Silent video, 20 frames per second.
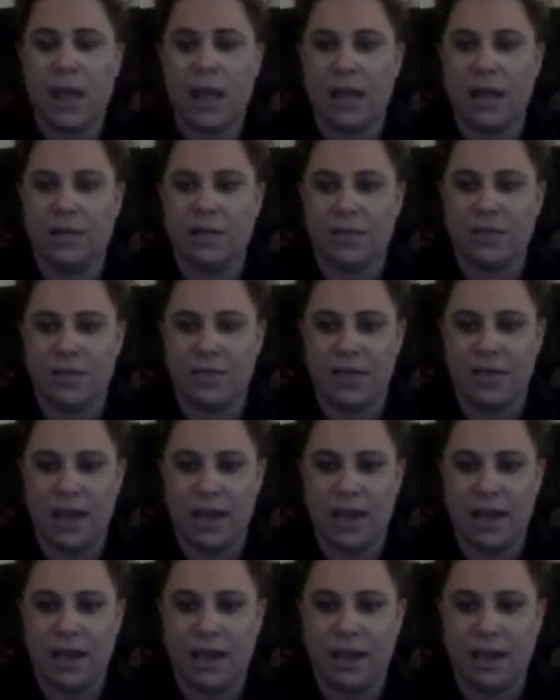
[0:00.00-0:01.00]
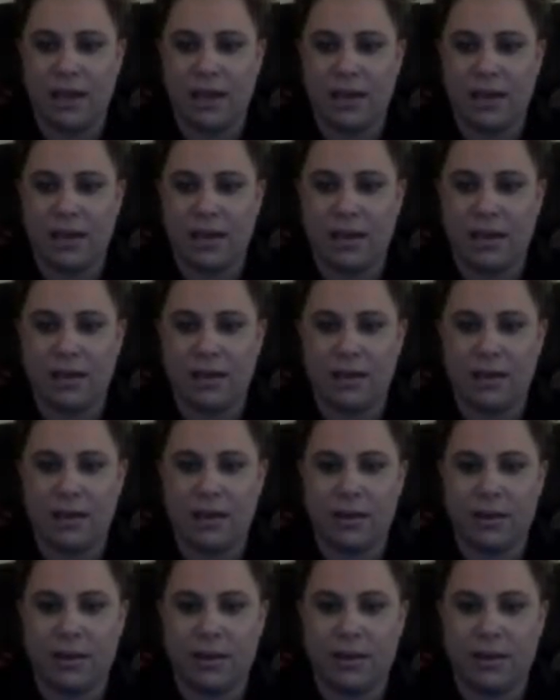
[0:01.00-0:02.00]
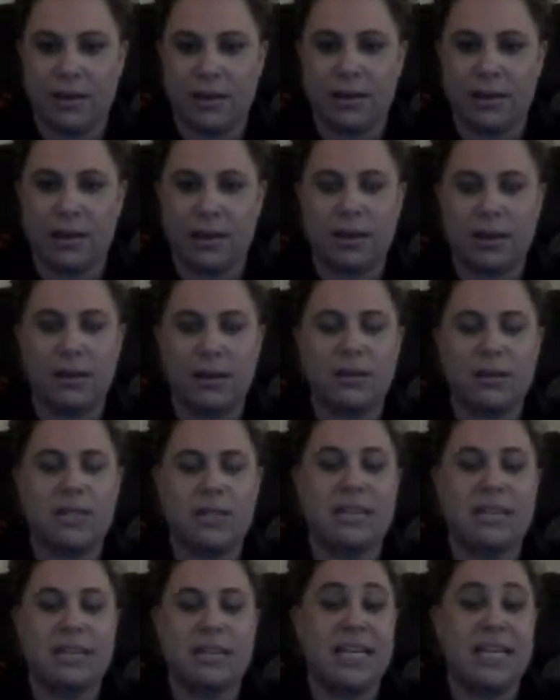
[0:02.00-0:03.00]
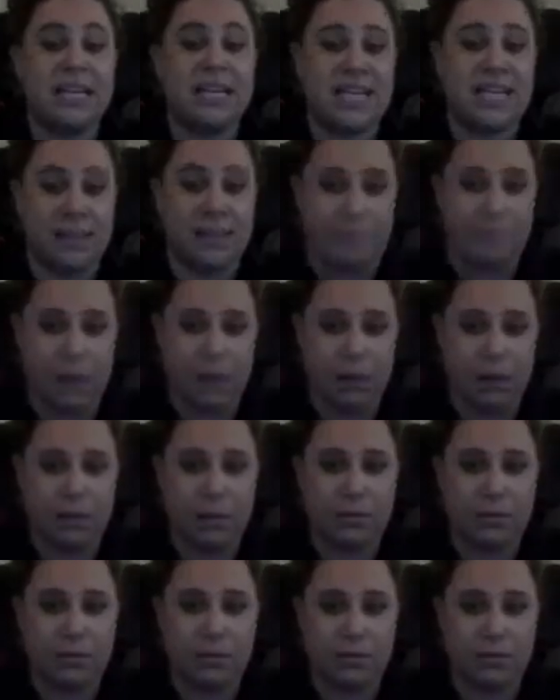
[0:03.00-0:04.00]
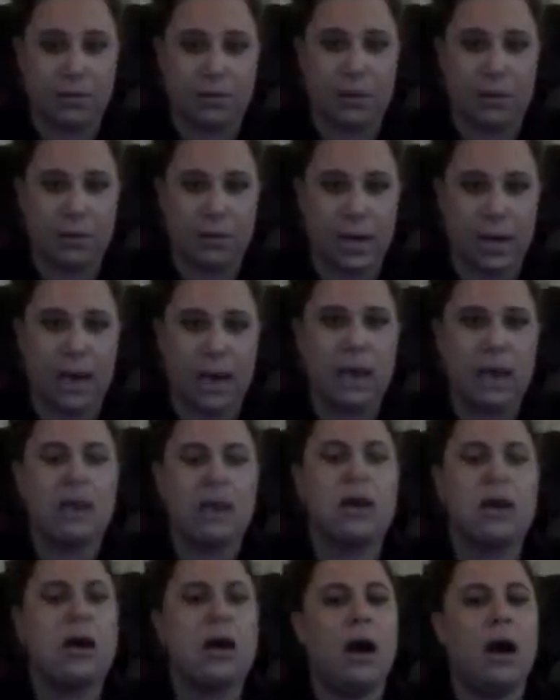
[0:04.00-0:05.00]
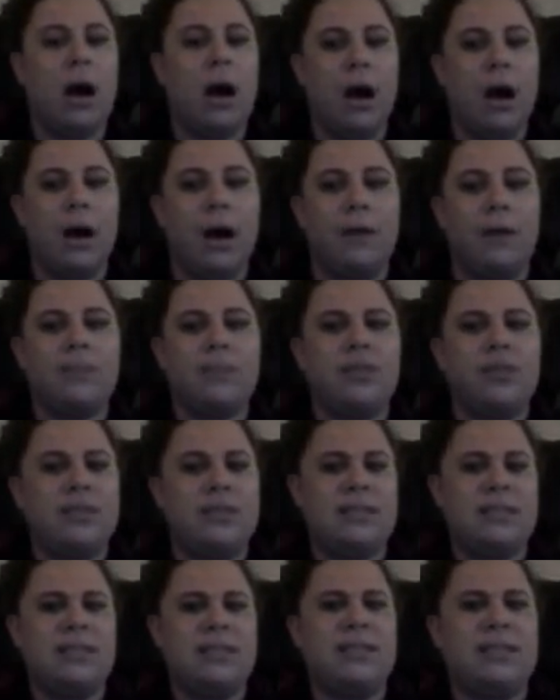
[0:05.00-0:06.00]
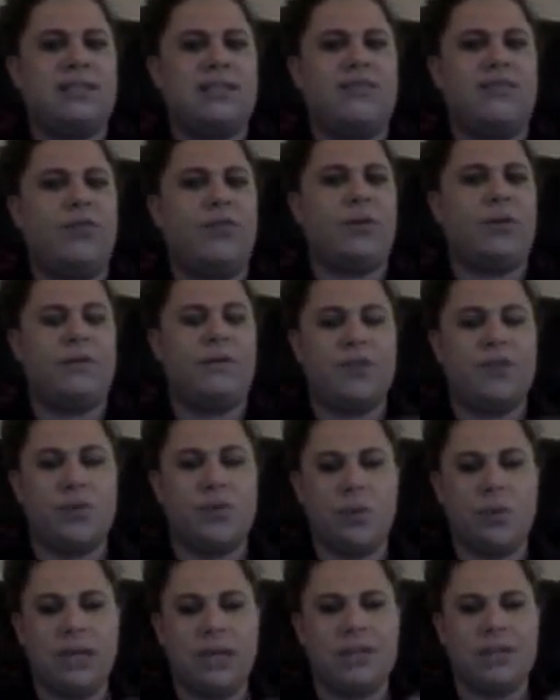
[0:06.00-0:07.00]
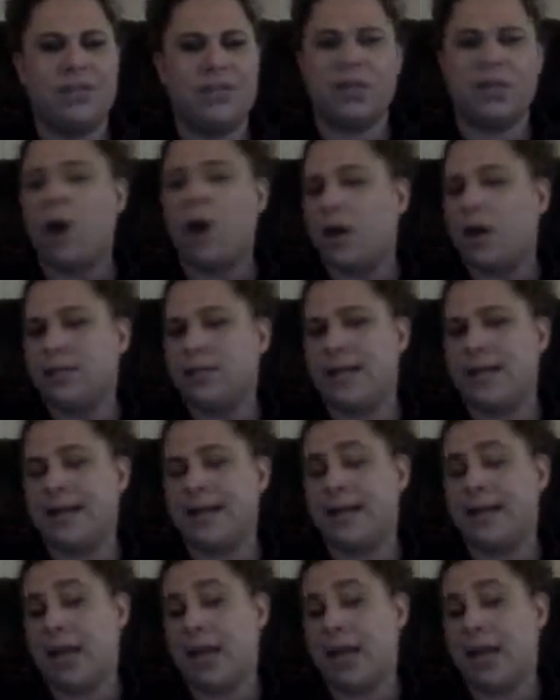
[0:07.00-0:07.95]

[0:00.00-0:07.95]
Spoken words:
and then send email. Okay. So this is for if you will need to contact